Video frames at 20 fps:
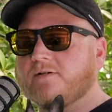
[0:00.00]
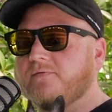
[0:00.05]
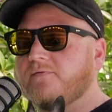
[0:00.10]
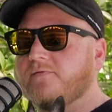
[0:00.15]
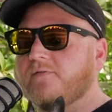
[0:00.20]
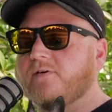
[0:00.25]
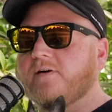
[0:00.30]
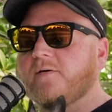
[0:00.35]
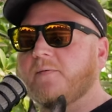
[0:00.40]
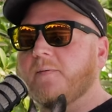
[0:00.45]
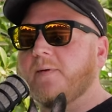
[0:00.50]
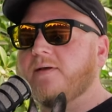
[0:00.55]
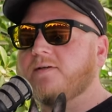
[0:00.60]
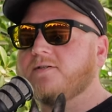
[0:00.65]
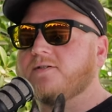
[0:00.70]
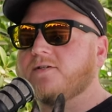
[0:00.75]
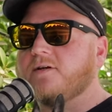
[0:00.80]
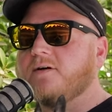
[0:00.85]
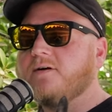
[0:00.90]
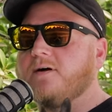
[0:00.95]
in front of me
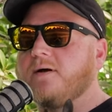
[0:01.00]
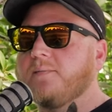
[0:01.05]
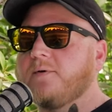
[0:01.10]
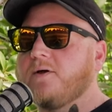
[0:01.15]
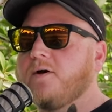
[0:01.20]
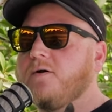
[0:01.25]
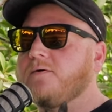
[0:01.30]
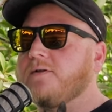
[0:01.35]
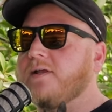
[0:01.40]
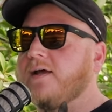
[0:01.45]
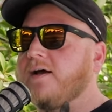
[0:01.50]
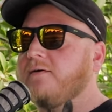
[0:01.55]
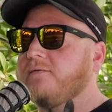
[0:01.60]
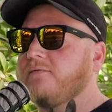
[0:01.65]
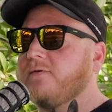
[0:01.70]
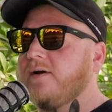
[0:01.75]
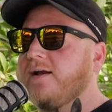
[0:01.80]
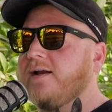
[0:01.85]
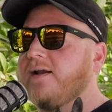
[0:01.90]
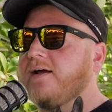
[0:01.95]
so i'm coked out
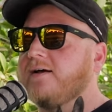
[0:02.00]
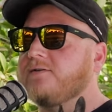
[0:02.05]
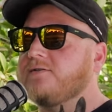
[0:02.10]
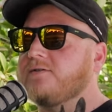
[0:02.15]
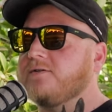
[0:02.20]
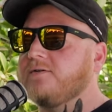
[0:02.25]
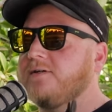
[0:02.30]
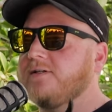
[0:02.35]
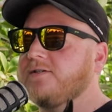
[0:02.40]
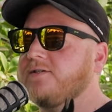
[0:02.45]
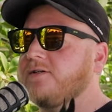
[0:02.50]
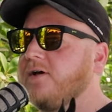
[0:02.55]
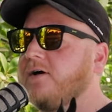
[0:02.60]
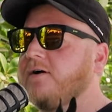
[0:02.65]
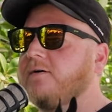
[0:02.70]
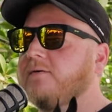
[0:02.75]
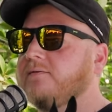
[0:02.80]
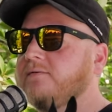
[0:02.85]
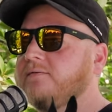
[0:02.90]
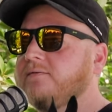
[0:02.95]
right now so let's go